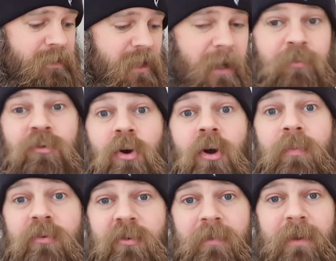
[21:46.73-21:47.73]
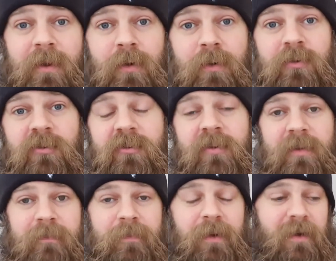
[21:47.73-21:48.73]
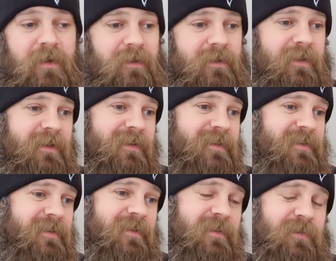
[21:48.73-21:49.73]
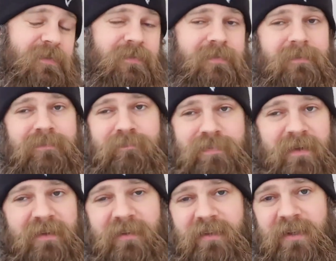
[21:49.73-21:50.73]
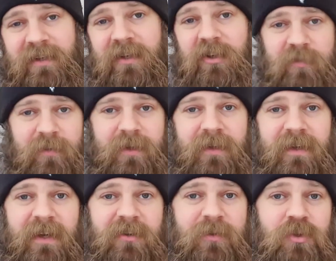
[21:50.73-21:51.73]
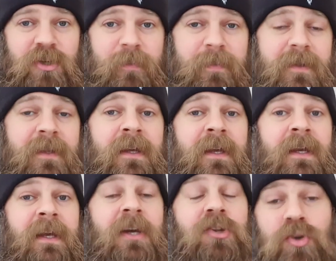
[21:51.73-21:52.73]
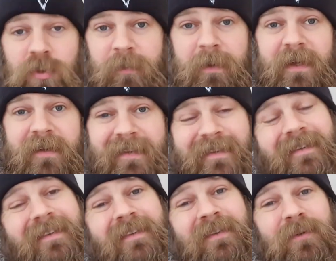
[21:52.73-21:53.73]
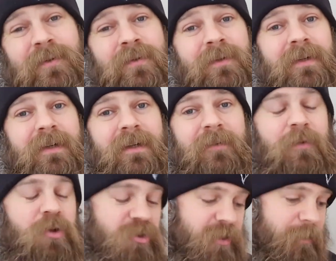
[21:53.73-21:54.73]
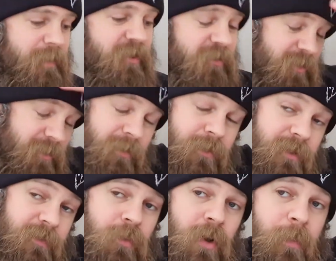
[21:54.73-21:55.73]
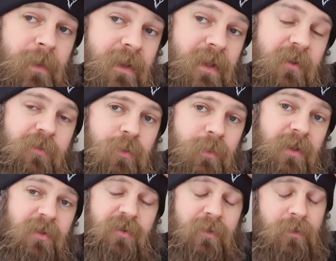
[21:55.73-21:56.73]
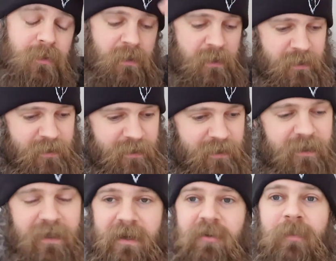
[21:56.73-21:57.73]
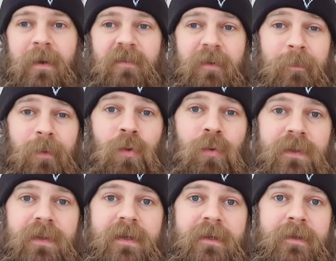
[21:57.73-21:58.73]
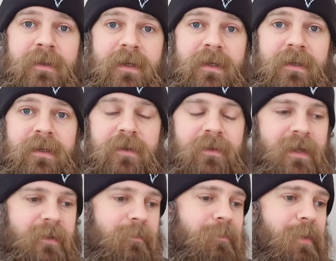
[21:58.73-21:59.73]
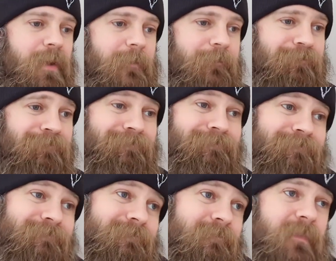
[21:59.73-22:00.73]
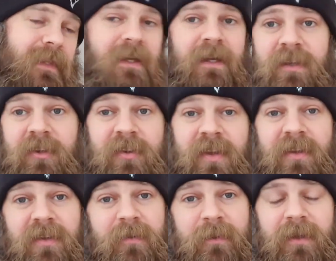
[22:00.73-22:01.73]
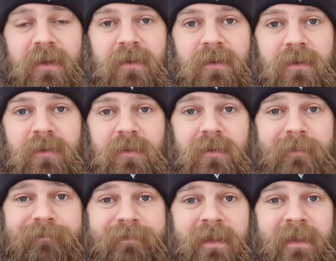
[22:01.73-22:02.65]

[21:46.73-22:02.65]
absorb some of the cost, but it's the prices increased for international shipping due to Brexit. So, unfortunately, the prices are going to have to go up in the next few weeks. So, yeah, that's a bit of a blow today hearing that, but just it needs to be done. So...